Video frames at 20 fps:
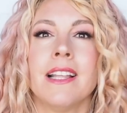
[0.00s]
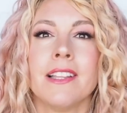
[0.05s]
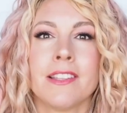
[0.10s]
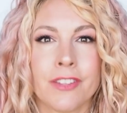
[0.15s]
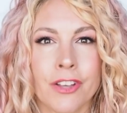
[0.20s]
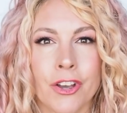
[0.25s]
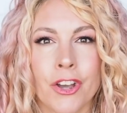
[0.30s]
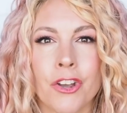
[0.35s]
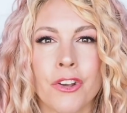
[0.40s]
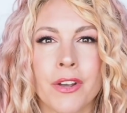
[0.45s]

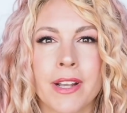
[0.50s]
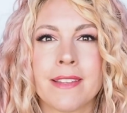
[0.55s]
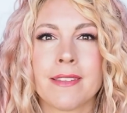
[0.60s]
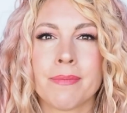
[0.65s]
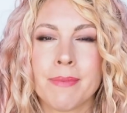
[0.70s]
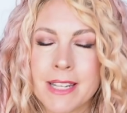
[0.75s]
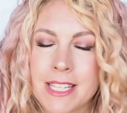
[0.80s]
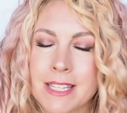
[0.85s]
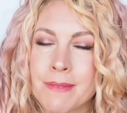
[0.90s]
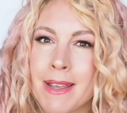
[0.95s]
So
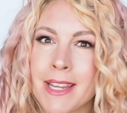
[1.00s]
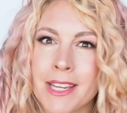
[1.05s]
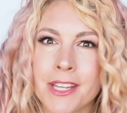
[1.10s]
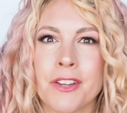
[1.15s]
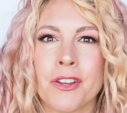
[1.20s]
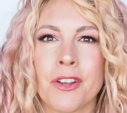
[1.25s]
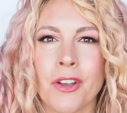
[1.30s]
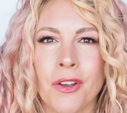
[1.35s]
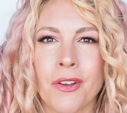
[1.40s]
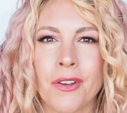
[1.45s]
it's meant to make
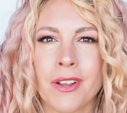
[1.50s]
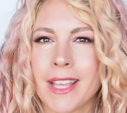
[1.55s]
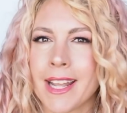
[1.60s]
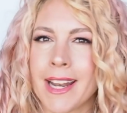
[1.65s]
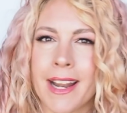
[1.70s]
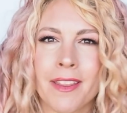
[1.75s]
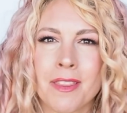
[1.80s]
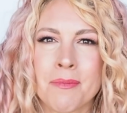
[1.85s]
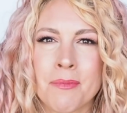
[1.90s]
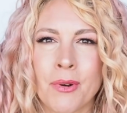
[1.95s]
you get
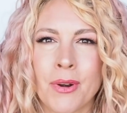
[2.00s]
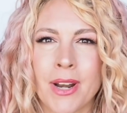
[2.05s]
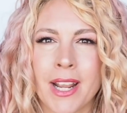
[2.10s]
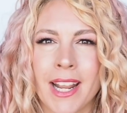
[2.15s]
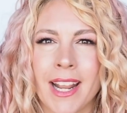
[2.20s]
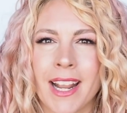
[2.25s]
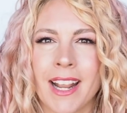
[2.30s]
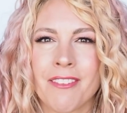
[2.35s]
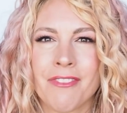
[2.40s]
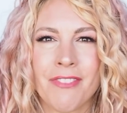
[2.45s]
out of the
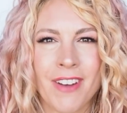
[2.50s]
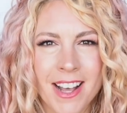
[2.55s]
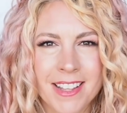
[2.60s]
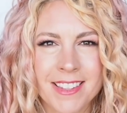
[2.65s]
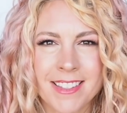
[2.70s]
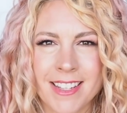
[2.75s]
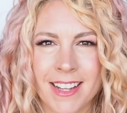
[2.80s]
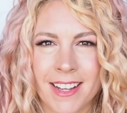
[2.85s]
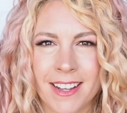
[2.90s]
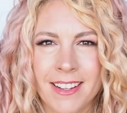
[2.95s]
morning
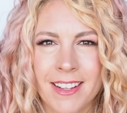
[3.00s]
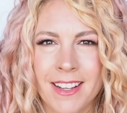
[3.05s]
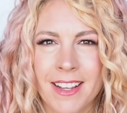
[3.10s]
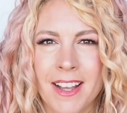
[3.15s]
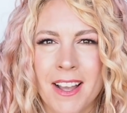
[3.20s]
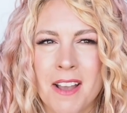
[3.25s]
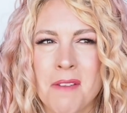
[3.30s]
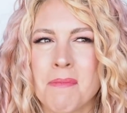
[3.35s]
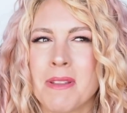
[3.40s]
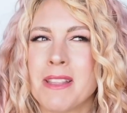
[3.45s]
faster,
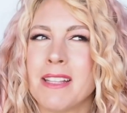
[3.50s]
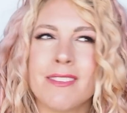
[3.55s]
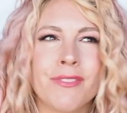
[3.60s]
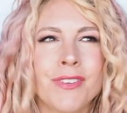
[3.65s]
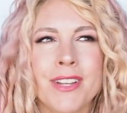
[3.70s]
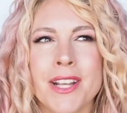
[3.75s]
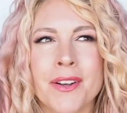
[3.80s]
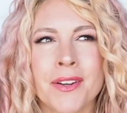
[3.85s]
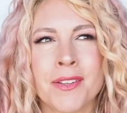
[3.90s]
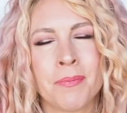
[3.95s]
but this
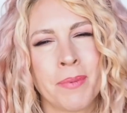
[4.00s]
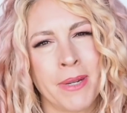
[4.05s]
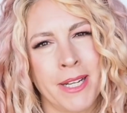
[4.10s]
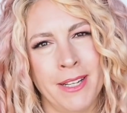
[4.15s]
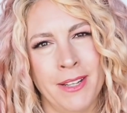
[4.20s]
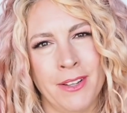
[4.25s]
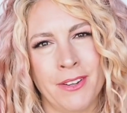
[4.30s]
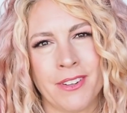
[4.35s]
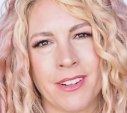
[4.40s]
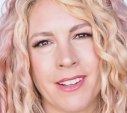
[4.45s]
video is
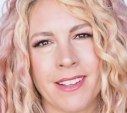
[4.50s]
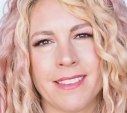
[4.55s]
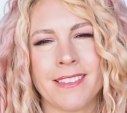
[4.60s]
pretty long.